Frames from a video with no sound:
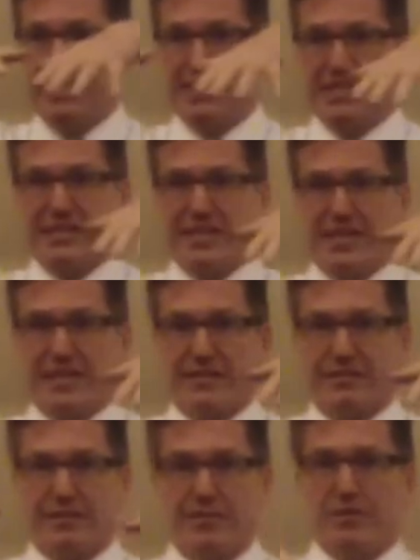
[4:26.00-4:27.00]
in this
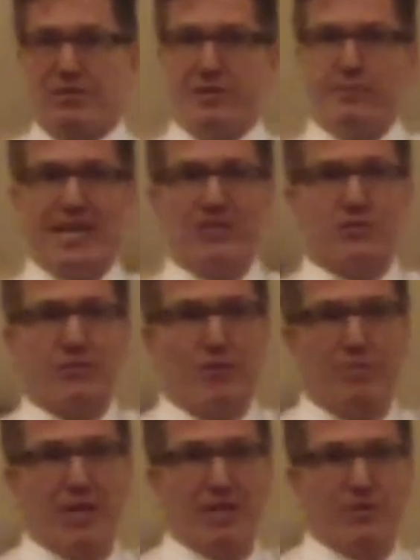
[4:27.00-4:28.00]
case, I mean, you can imagine sort
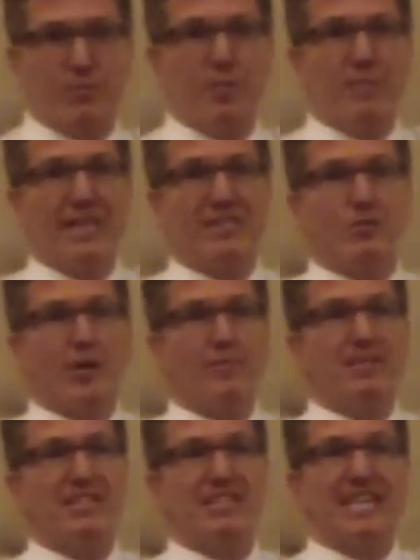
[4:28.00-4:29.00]
of a picture. What makes the
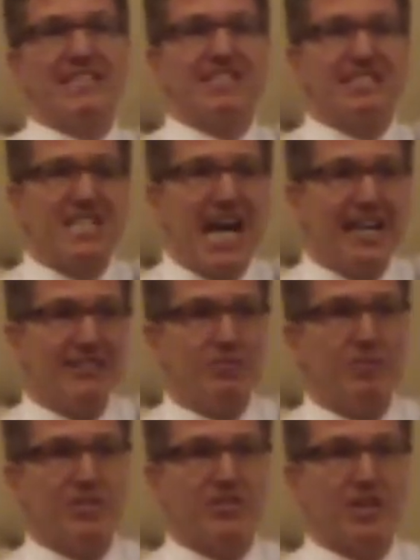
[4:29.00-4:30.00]
web in this case is not
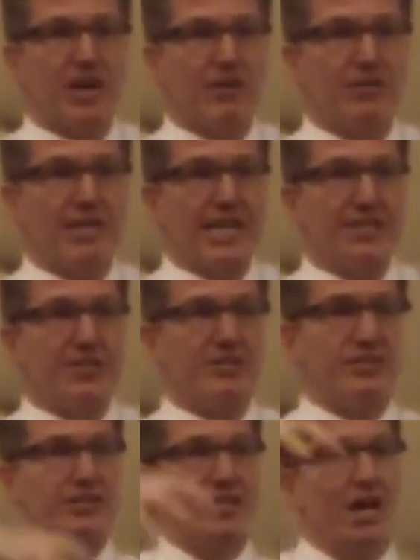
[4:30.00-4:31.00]
so much the
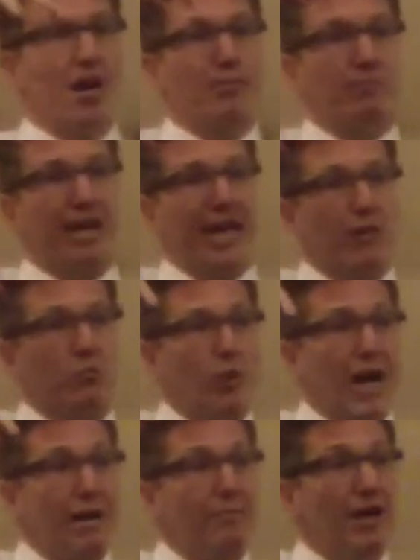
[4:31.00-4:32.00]
congregations, but a
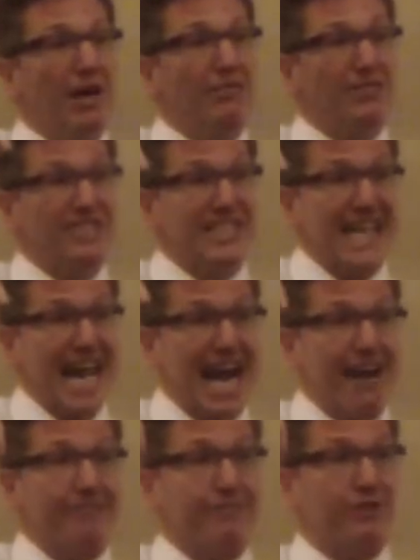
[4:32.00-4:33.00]
web of
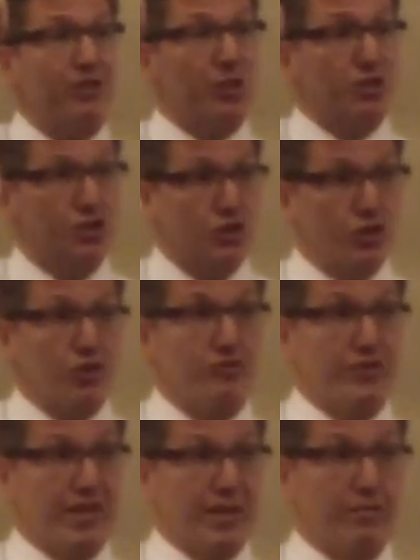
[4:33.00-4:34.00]
staff
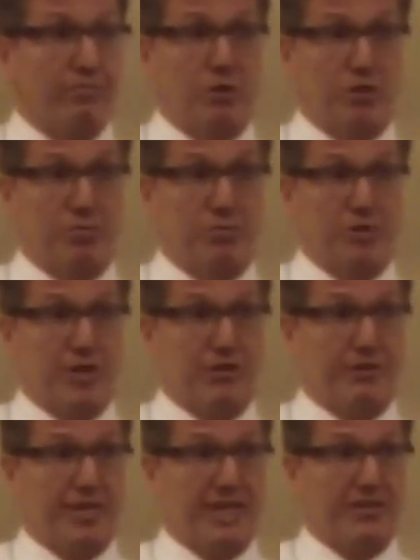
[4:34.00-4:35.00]
serving multiple
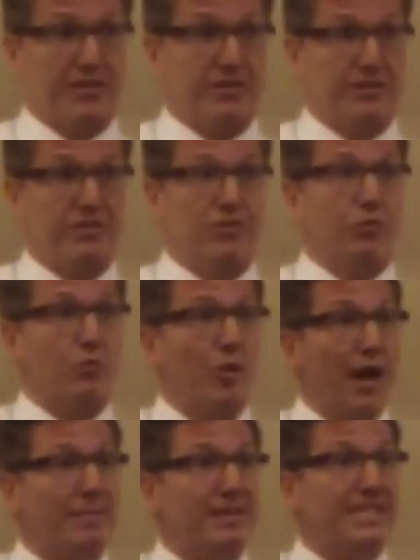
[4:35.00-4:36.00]
congregations. So the
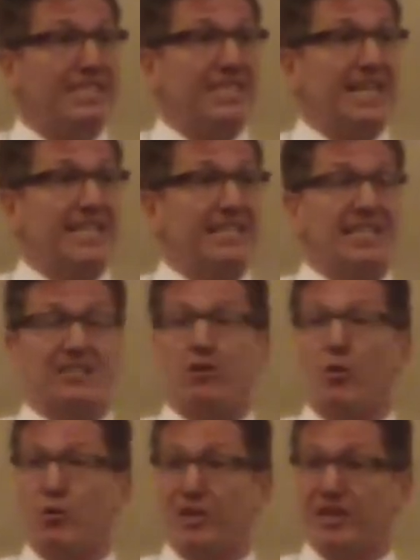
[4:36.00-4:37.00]
web in this case that's
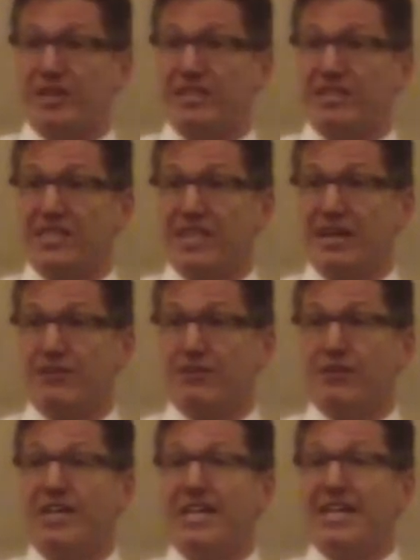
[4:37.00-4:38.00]
holding things together